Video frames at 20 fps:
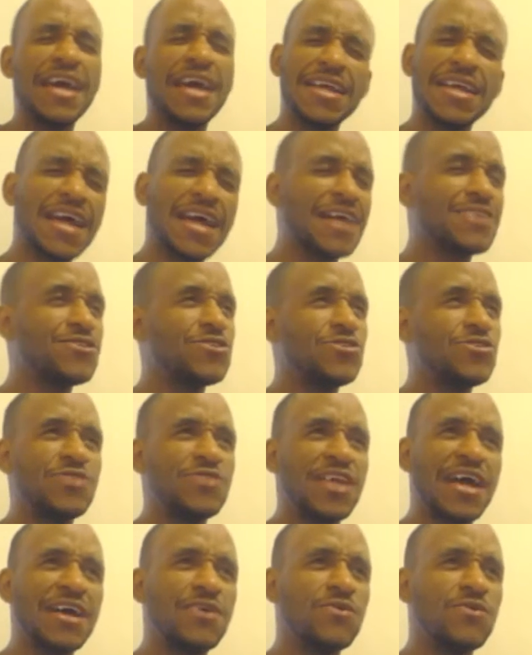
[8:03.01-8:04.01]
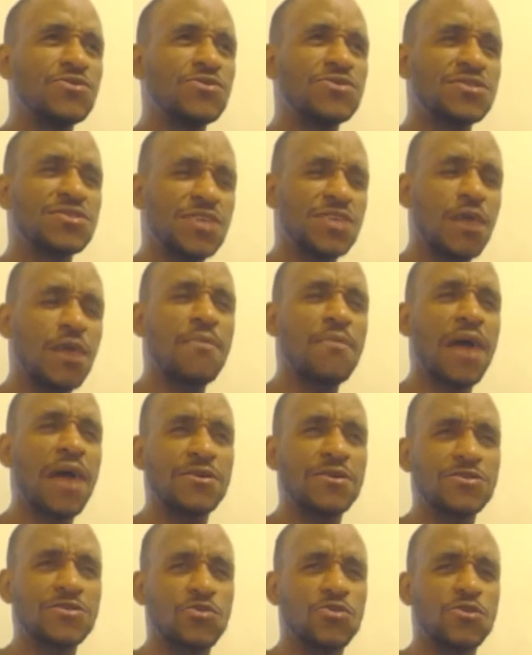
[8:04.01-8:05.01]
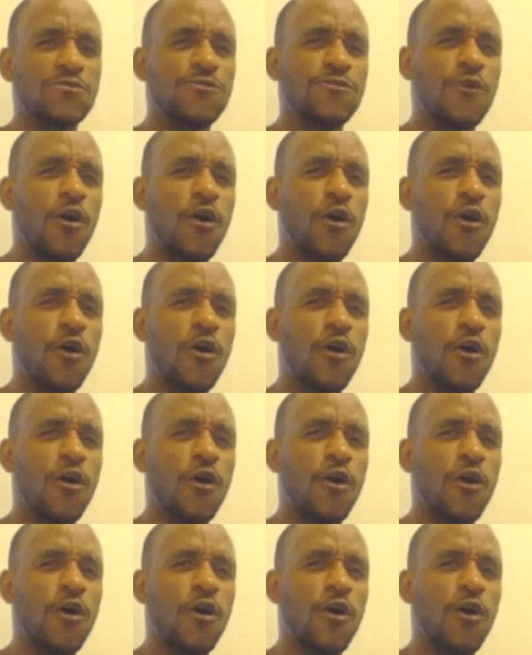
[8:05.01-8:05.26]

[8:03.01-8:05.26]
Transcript: And I knew that somebody was going to